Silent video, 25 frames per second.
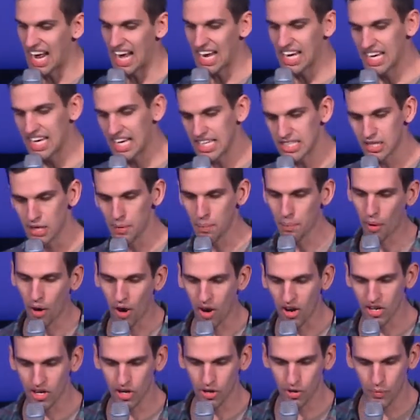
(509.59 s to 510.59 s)
I get to
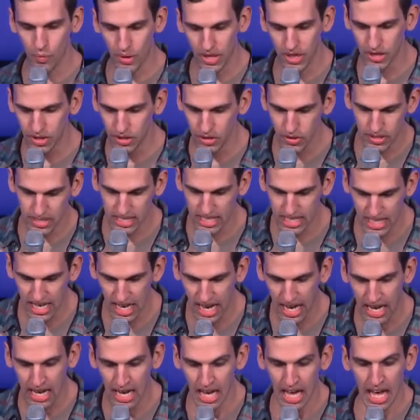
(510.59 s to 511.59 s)
partner with you
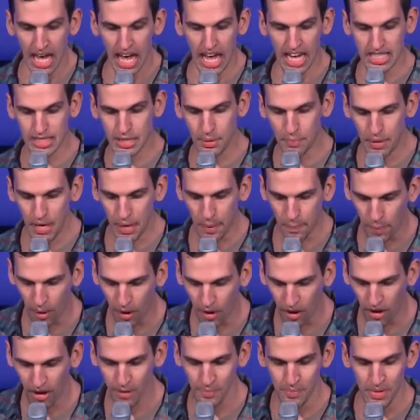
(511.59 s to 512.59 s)
today and to be a
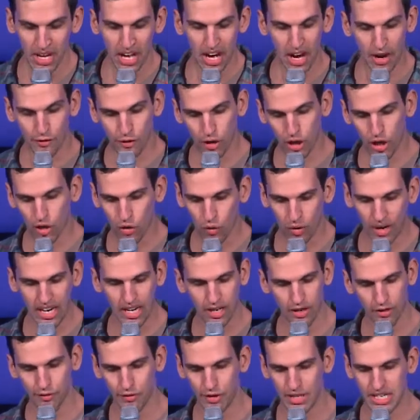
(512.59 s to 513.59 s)
part part of a
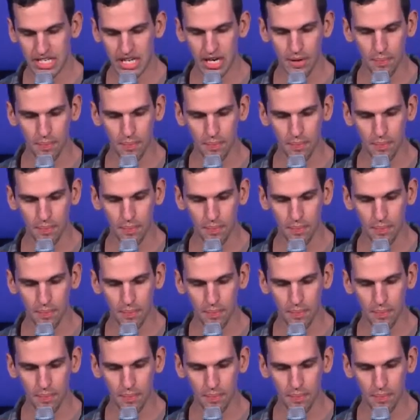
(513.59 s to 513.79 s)
greater vision,